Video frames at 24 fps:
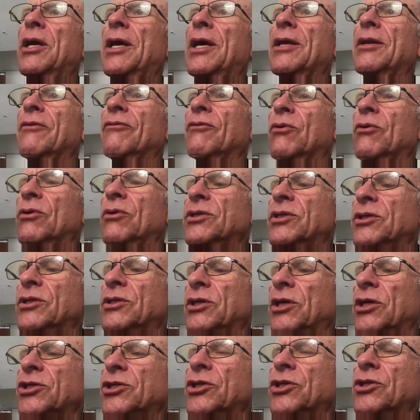And of course,
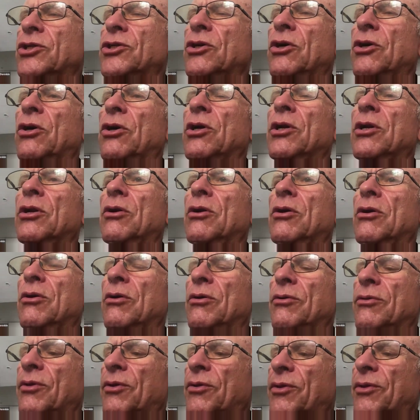it touches on
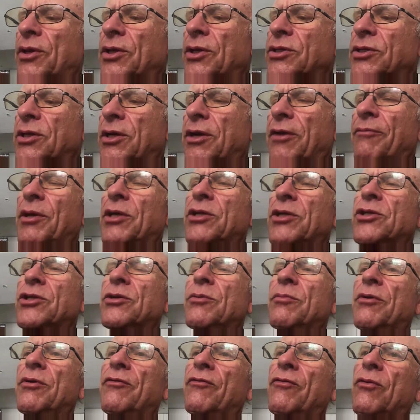the things that I've
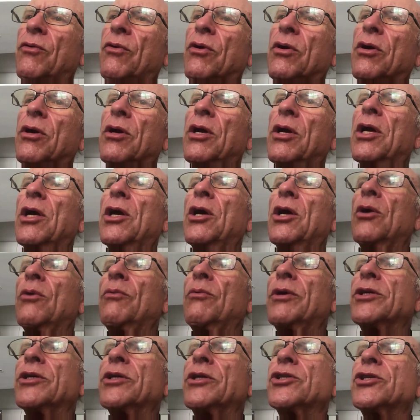mentioned before,
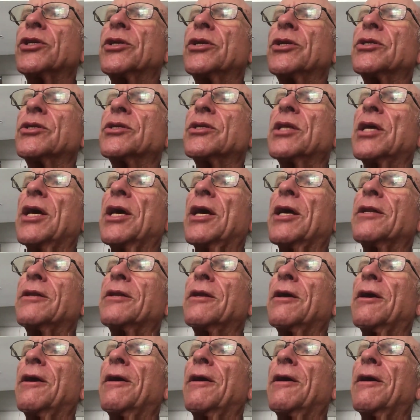which is that